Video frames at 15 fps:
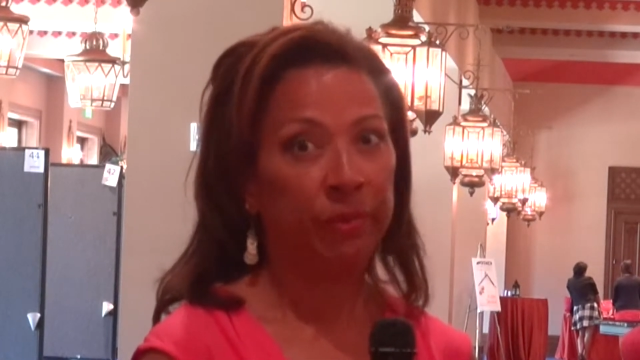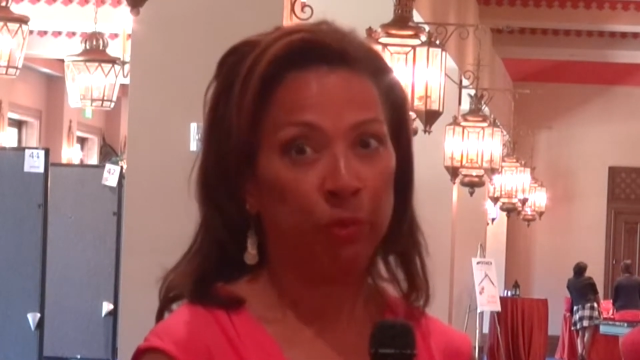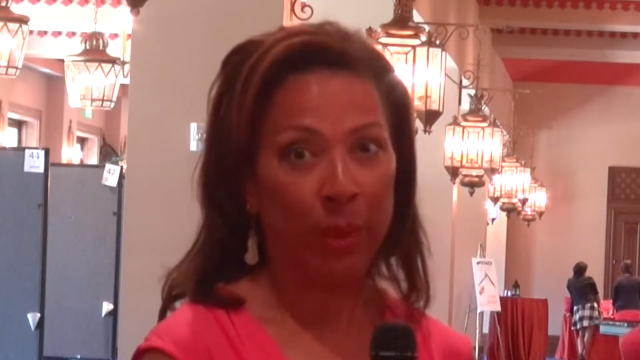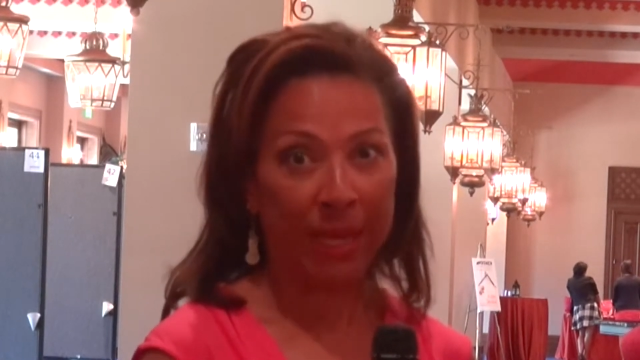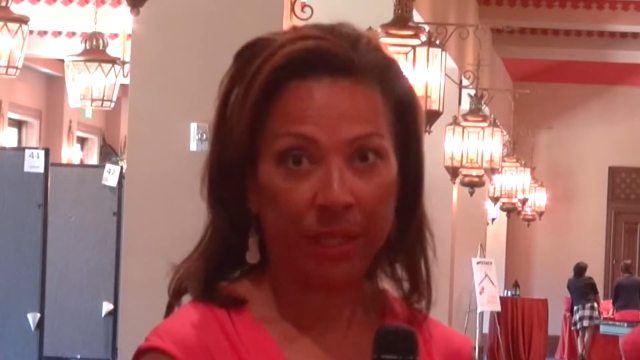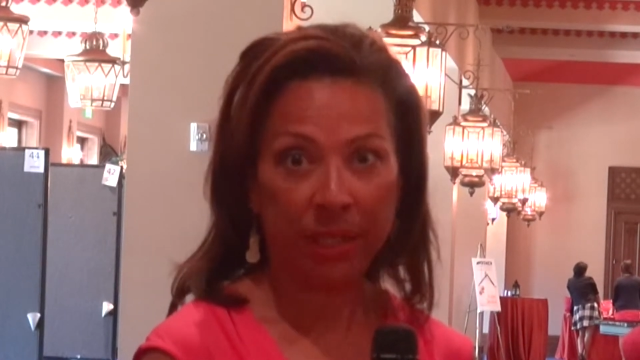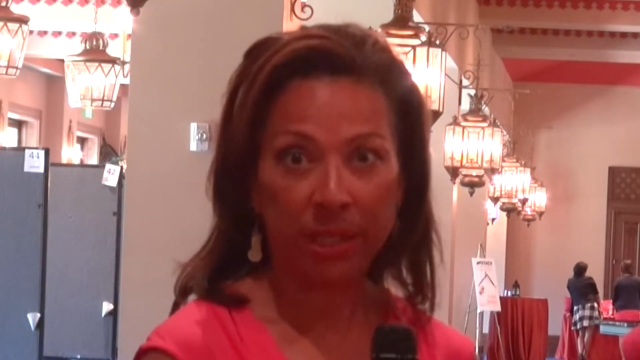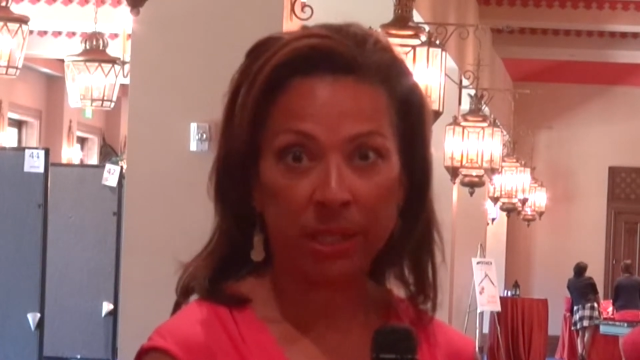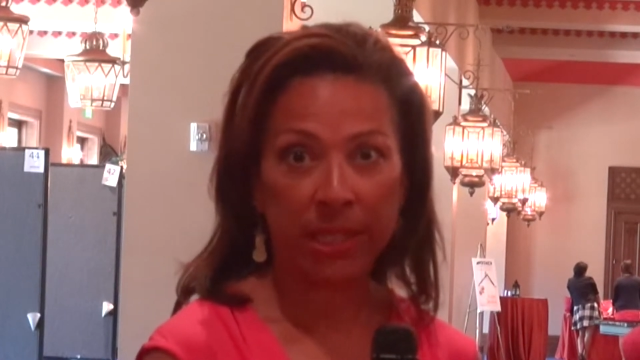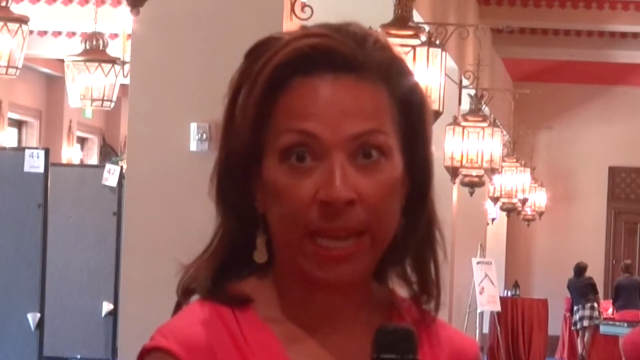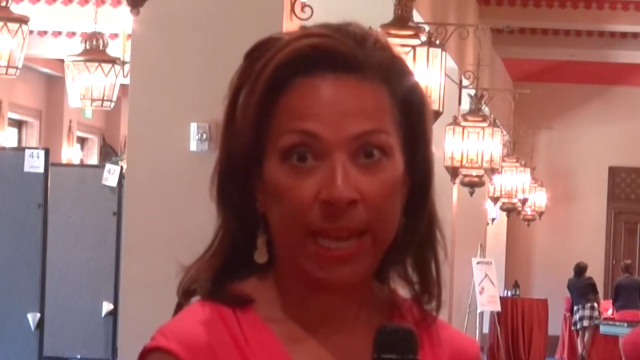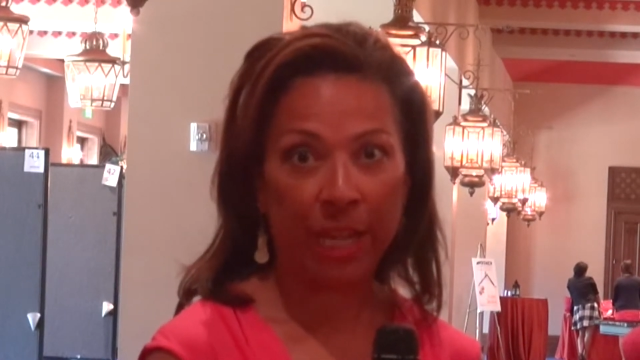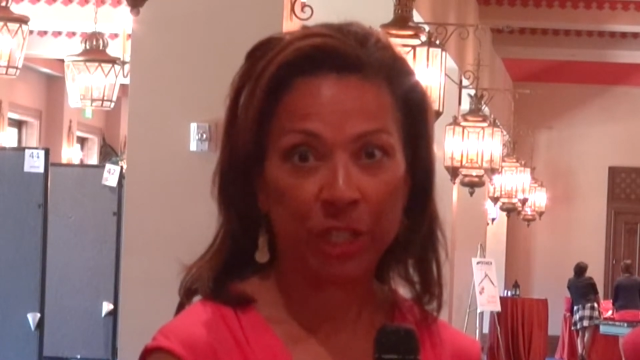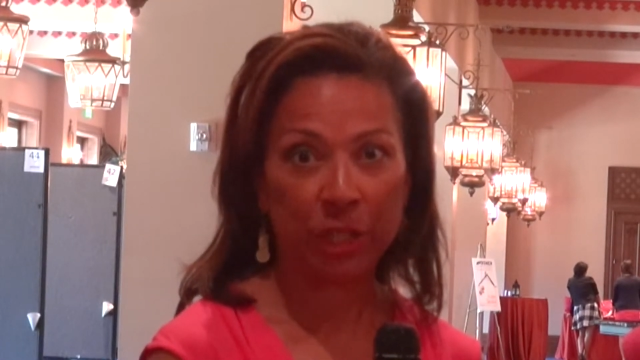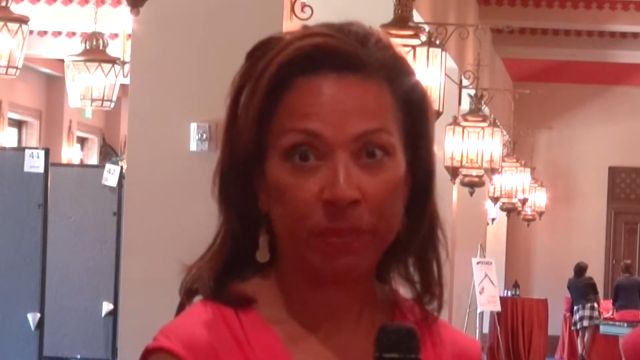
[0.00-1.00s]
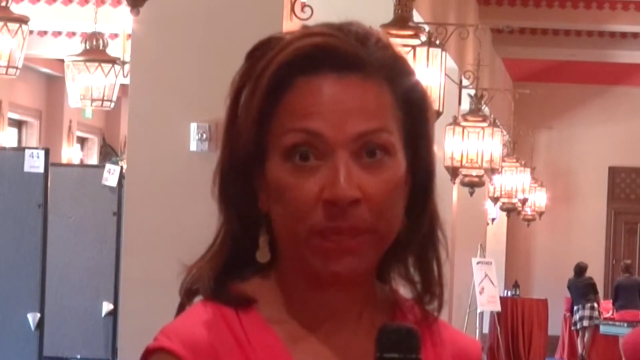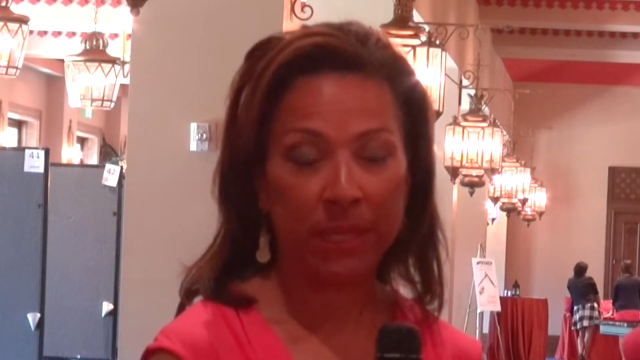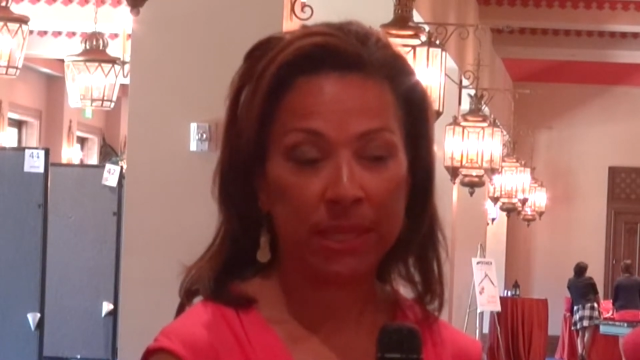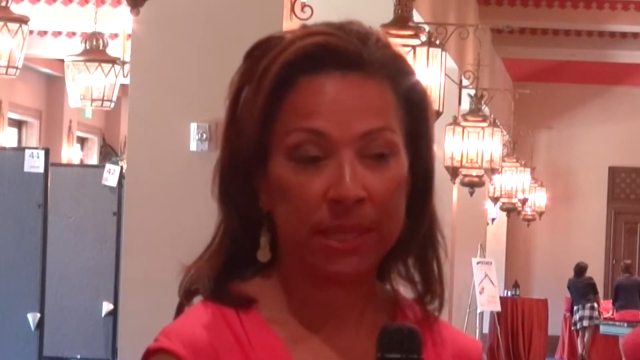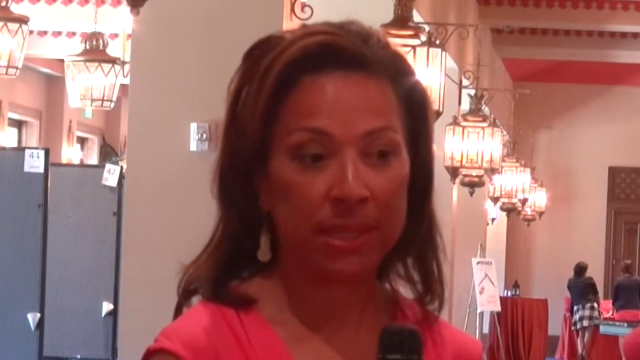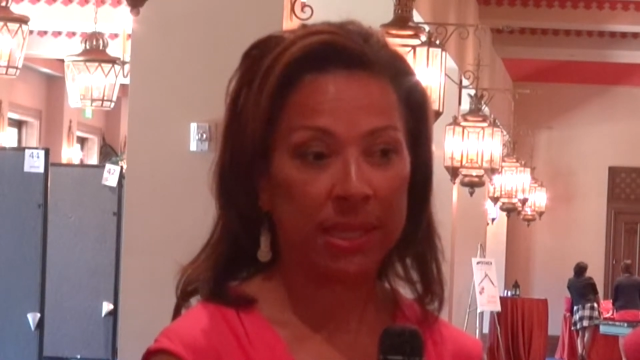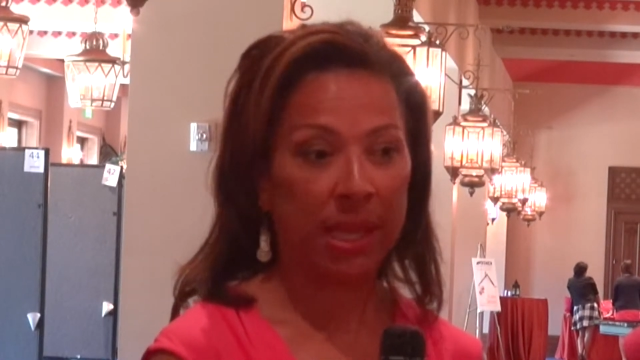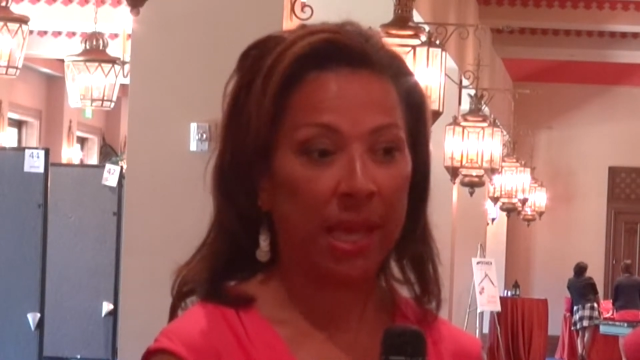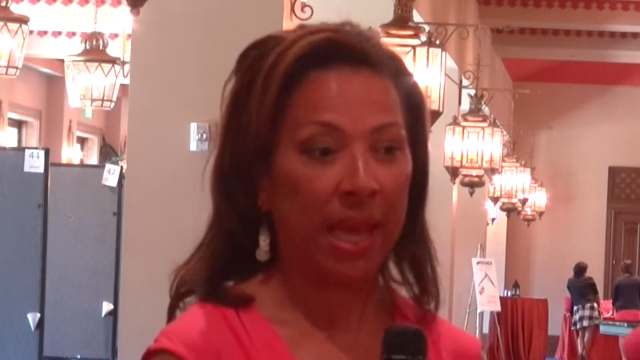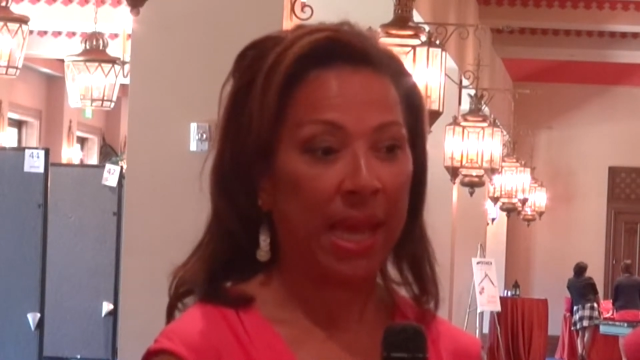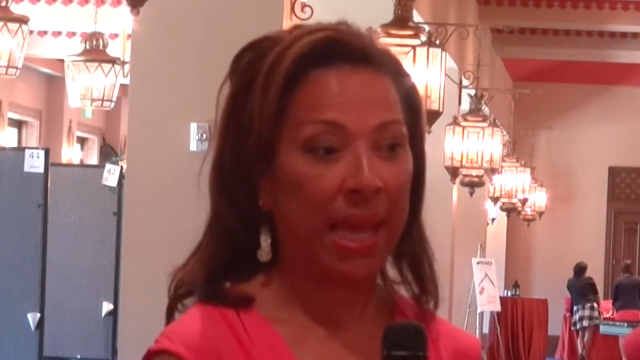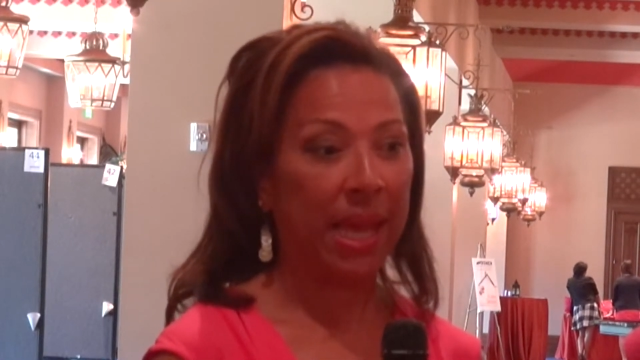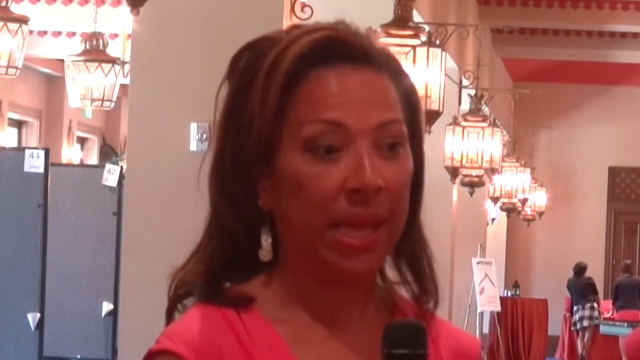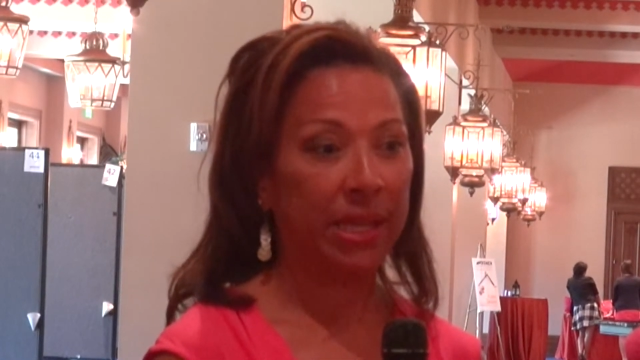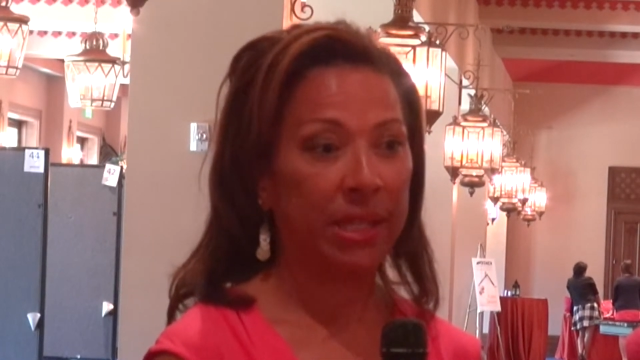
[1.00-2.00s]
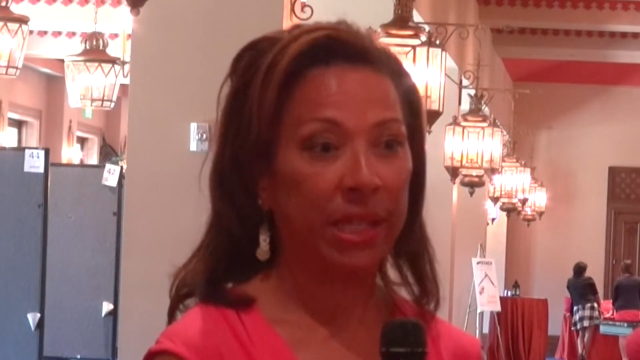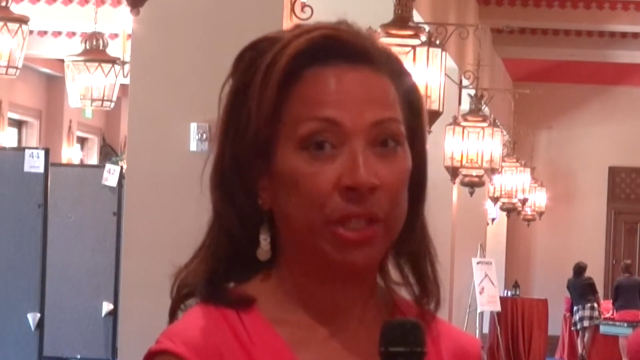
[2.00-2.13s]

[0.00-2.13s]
retinal detachments, and